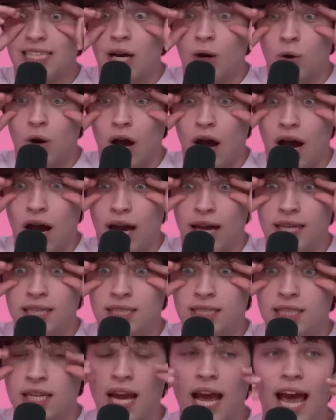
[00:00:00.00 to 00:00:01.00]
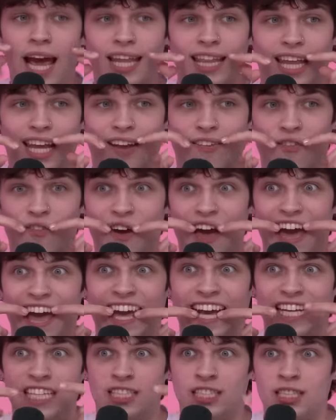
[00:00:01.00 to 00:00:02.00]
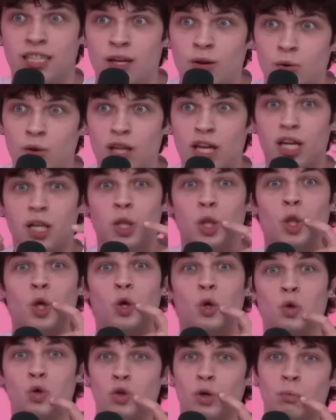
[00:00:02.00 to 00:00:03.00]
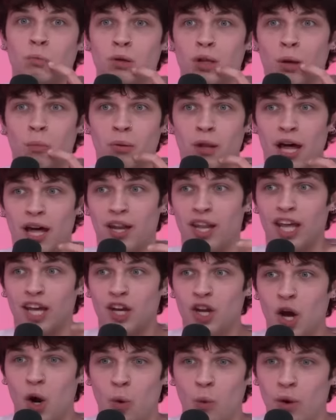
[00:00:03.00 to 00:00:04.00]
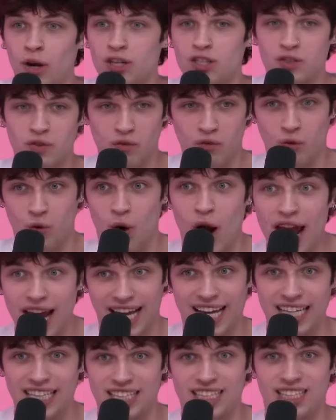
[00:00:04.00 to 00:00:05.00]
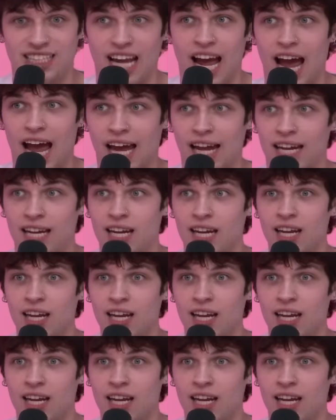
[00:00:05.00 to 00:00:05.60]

out eyes and like fangs with like a little dribble of blood. Like no, where's Frankenstein?